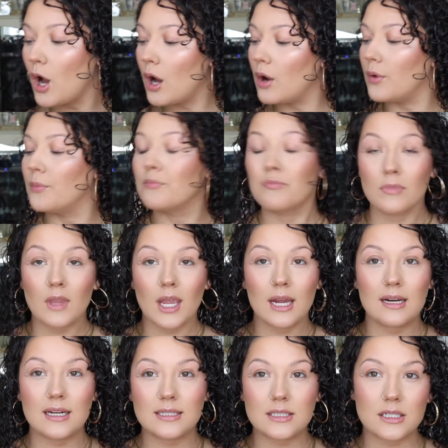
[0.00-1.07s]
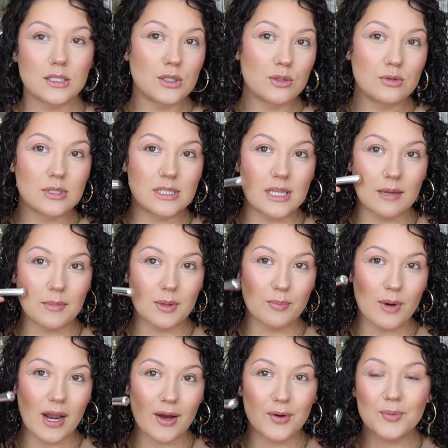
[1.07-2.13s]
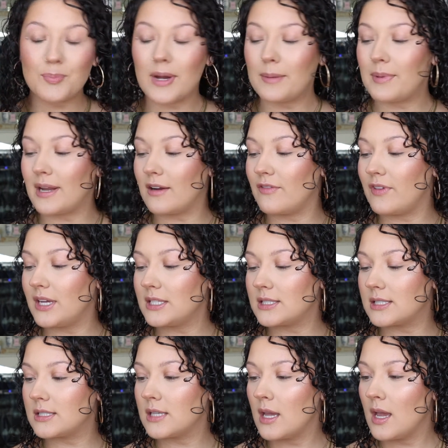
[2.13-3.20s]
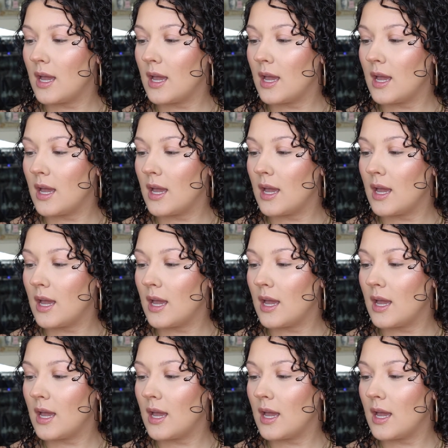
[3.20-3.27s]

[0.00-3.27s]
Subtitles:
Oh, and I did use Gimme Brow by Benefits.